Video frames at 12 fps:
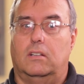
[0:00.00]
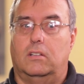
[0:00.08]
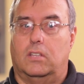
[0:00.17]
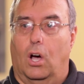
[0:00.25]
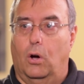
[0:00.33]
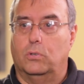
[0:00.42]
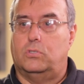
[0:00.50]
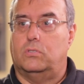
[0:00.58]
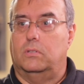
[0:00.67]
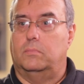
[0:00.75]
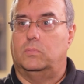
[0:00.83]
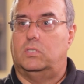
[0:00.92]
the
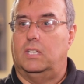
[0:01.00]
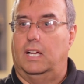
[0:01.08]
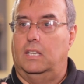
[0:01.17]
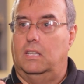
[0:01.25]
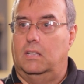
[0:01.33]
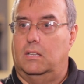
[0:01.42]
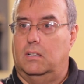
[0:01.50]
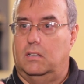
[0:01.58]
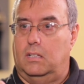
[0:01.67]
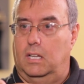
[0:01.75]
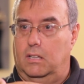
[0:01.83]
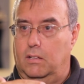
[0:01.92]
Ostroms and
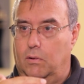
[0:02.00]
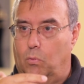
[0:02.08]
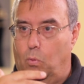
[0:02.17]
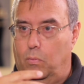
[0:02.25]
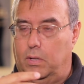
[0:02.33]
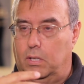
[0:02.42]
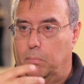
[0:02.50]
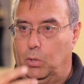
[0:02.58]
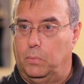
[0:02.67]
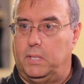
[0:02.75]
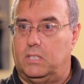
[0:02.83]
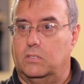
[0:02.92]
in the in the
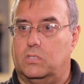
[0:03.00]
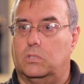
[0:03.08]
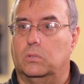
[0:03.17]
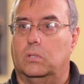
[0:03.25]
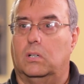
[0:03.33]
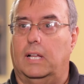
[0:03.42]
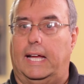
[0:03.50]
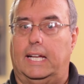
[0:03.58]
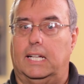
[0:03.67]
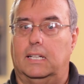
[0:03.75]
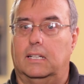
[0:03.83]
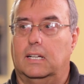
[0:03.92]
Bloomington school
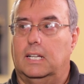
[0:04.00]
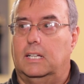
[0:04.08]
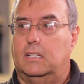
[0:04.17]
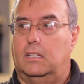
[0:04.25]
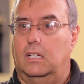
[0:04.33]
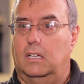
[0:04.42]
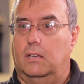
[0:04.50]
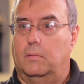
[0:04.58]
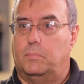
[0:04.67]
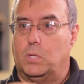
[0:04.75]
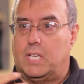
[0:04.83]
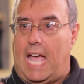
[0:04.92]
and the
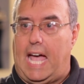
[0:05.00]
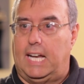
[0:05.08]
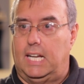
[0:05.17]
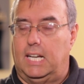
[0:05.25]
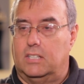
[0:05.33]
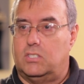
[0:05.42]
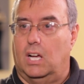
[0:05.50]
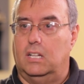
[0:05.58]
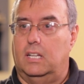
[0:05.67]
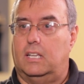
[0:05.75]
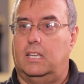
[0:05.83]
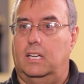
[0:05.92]
Buchanan and
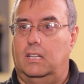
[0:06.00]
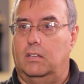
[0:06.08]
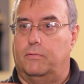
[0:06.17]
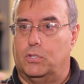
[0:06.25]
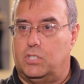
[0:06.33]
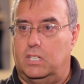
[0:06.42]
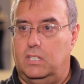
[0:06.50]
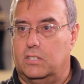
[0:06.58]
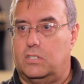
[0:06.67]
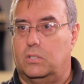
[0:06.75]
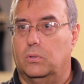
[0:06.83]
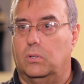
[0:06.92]
Tullock in the Virginia
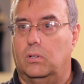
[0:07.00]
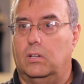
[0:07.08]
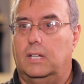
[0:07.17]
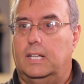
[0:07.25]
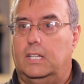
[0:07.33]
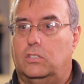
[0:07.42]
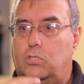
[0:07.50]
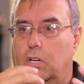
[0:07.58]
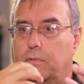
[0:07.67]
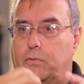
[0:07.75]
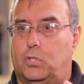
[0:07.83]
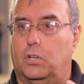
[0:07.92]
school sort
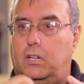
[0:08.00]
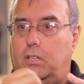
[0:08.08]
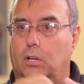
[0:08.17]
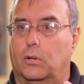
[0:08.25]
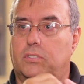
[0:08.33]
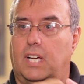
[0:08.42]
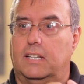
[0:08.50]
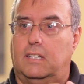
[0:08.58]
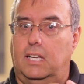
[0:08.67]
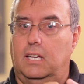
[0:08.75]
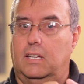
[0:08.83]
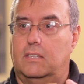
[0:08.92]
of took those
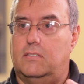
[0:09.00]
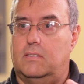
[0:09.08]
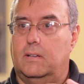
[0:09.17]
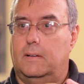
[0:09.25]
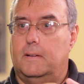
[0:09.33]
ideas